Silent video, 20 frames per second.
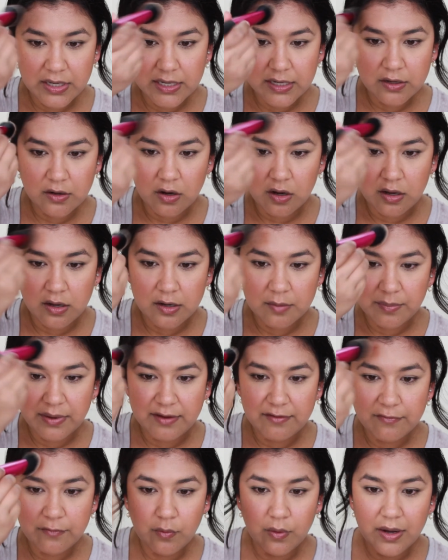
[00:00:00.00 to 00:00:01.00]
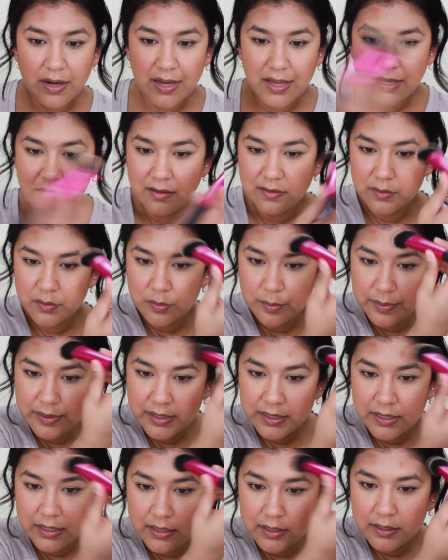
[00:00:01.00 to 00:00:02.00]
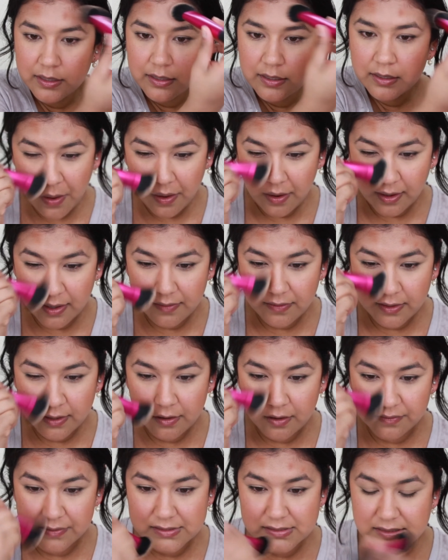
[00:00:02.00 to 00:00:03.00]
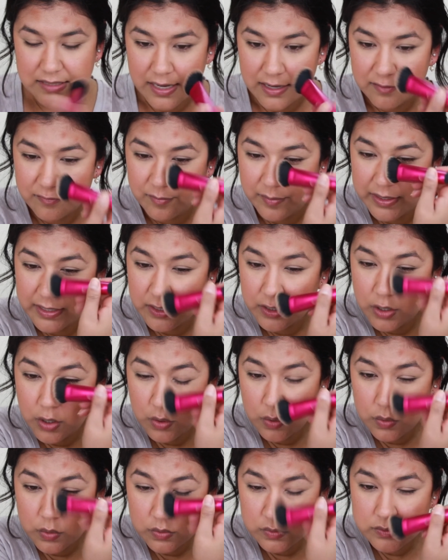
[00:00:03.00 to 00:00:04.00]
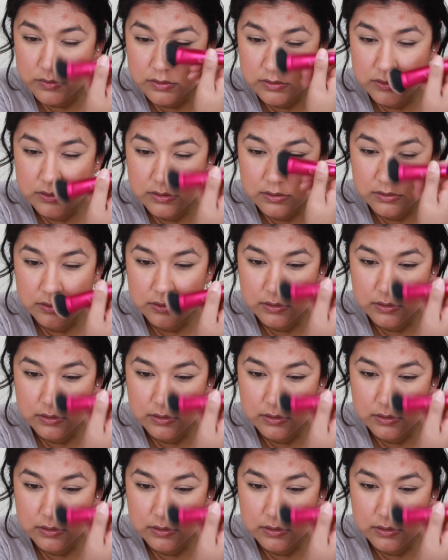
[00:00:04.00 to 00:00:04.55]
it on my forehead a little bit and then on the side of my nose